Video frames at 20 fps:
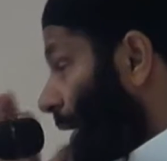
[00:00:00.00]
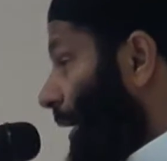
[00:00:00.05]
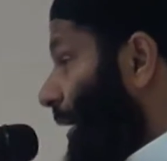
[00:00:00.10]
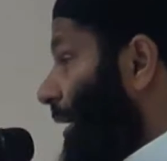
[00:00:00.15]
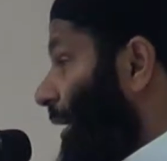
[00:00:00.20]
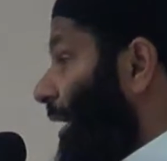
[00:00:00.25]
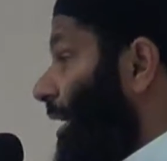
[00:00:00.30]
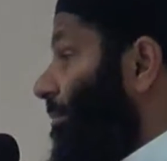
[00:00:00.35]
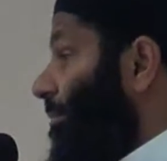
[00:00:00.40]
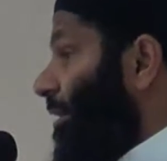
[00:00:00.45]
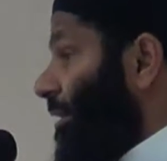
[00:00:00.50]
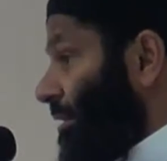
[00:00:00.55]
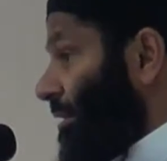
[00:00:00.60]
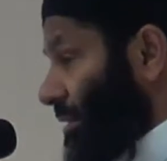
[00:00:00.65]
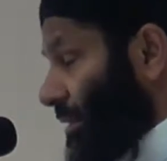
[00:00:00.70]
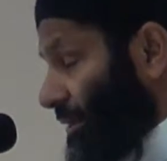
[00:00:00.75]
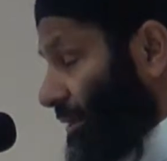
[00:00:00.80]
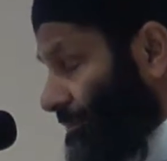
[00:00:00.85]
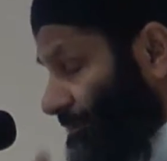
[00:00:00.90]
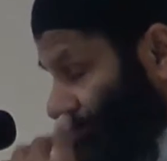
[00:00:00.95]

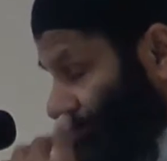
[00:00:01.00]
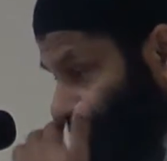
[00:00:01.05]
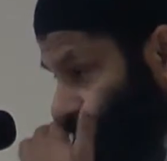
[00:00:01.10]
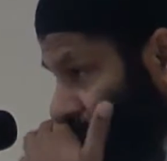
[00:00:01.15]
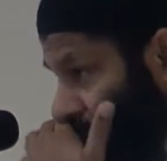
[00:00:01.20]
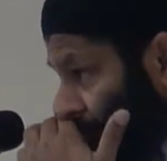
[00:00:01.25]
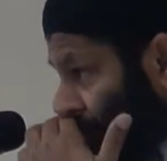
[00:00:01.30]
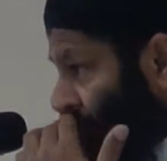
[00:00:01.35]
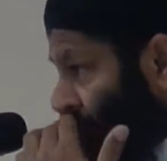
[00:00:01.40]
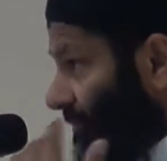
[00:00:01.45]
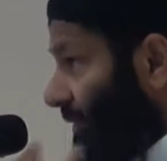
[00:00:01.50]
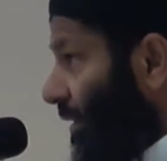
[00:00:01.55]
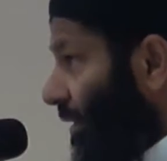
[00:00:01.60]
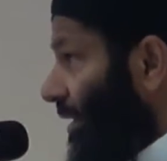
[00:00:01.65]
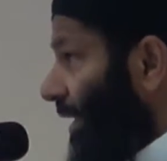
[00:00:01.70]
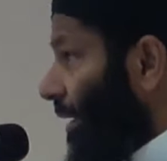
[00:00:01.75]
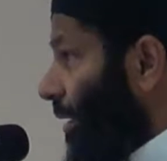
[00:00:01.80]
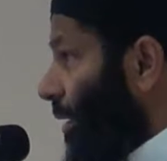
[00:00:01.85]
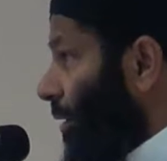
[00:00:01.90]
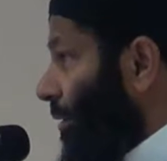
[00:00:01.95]
al-amaliyah.
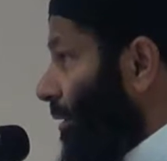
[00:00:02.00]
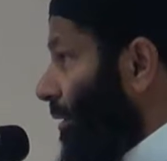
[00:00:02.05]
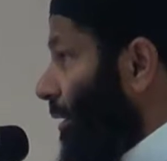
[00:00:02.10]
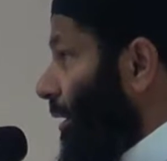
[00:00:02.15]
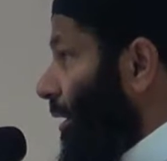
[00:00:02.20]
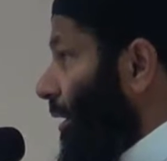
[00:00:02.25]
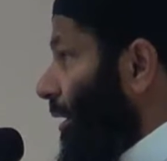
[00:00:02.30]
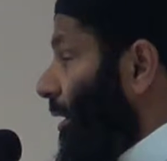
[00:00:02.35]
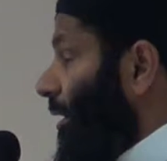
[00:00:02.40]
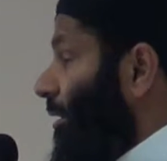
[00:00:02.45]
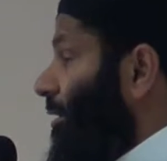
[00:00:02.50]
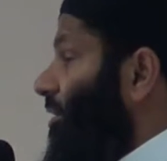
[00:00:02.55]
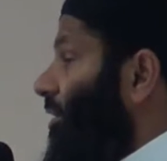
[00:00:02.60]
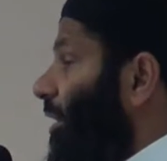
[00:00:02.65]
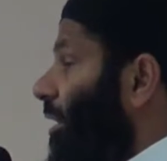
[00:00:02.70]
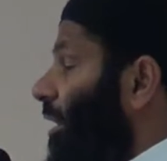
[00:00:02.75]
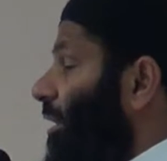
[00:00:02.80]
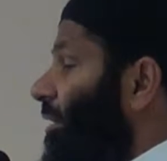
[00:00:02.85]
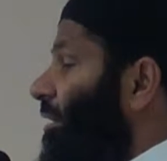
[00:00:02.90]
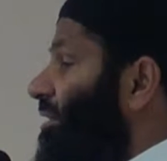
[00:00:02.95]
Now,
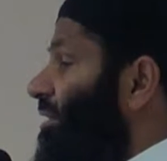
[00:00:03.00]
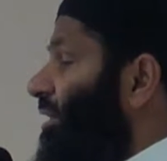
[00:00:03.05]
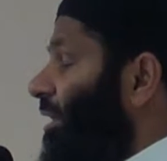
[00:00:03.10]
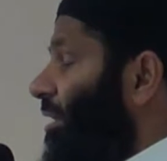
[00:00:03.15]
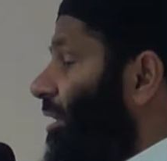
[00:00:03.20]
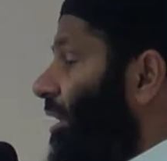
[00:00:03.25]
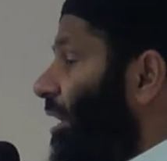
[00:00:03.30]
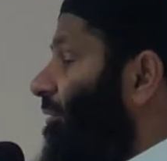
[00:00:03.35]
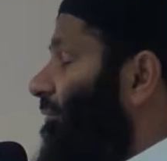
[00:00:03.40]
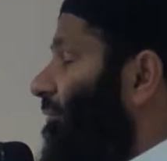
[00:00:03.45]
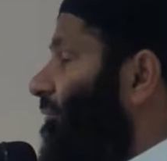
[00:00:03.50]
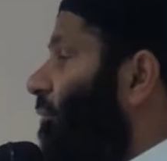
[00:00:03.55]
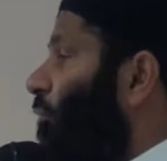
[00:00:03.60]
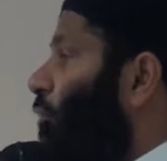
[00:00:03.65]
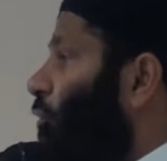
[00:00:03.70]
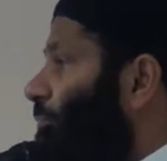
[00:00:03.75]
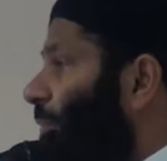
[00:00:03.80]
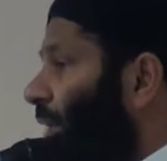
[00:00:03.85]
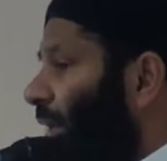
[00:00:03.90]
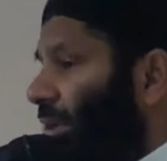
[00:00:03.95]
inshallah, in the second half of the
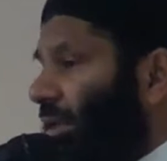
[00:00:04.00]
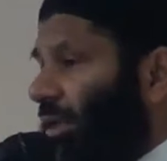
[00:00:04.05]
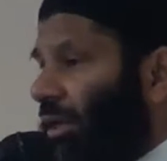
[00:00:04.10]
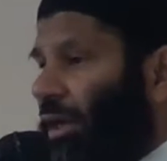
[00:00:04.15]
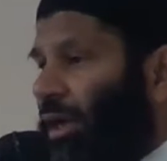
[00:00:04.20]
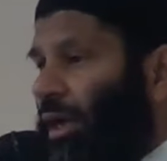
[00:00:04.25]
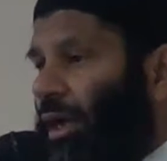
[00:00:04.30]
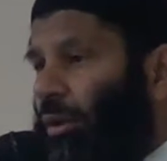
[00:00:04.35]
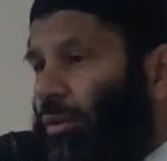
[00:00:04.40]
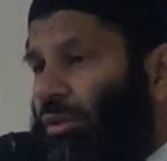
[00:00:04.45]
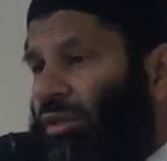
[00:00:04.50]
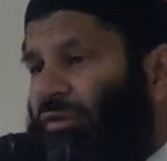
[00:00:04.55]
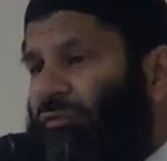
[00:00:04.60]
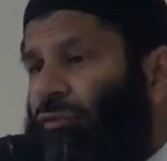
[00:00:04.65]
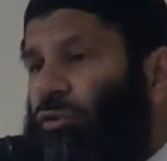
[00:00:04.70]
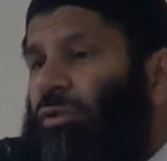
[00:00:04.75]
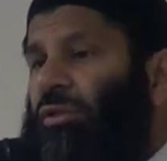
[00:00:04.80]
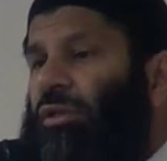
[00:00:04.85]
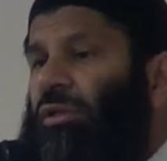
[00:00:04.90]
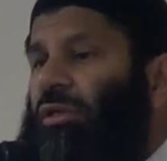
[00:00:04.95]
khutbah, I'll give
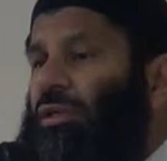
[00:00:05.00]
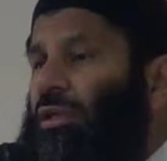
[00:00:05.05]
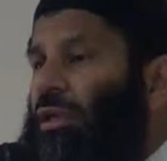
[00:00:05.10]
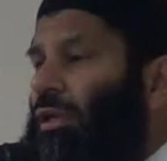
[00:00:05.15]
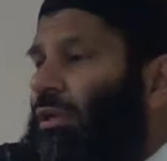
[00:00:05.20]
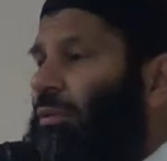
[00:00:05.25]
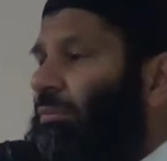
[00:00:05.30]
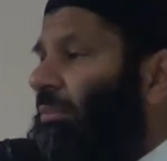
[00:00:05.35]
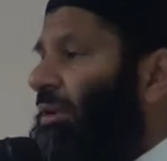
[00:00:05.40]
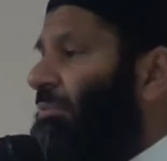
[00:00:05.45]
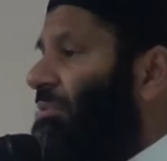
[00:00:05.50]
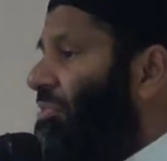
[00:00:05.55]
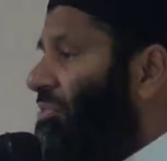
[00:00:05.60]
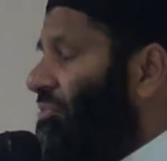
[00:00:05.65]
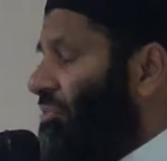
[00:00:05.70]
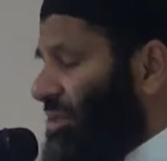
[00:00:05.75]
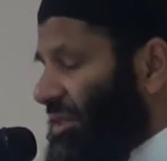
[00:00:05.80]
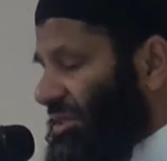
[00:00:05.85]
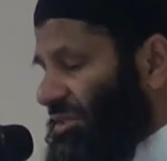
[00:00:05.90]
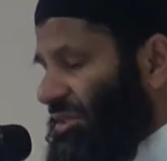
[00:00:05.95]
you maybe
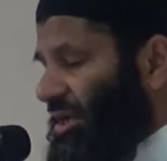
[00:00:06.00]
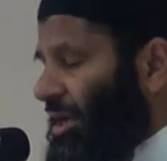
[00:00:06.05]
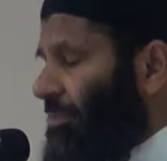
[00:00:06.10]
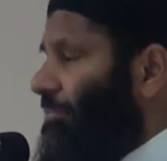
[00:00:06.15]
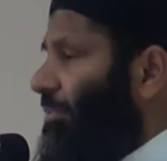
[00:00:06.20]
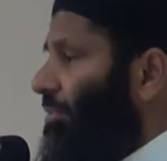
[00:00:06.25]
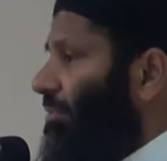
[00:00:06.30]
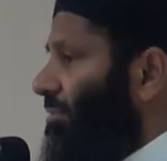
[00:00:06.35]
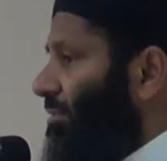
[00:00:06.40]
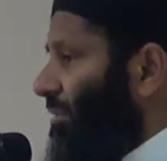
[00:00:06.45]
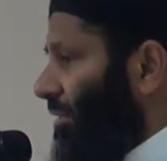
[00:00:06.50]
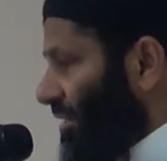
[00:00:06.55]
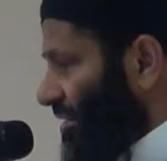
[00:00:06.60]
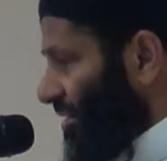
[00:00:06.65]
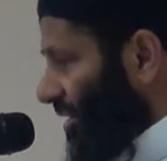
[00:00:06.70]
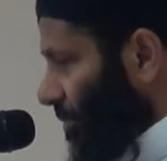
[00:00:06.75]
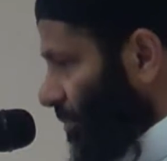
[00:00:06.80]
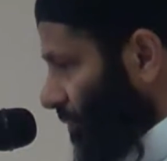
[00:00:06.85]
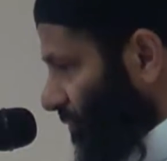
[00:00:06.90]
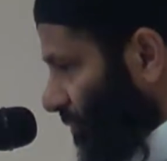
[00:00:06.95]
3 examples. An
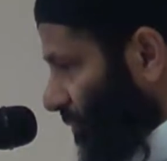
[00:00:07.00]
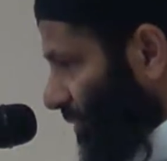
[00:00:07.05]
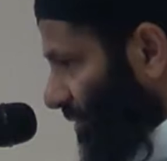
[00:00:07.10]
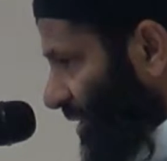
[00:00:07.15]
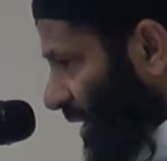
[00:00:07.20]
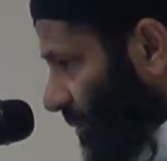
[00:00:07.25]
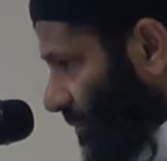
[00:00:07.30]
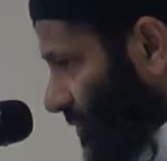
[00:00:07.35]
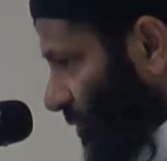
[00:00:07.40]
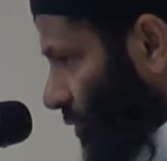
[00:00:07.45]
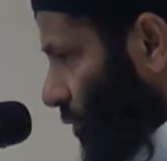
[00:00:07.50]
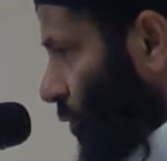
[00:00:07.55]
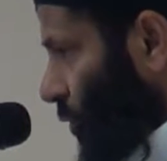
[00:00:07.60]
example from the time of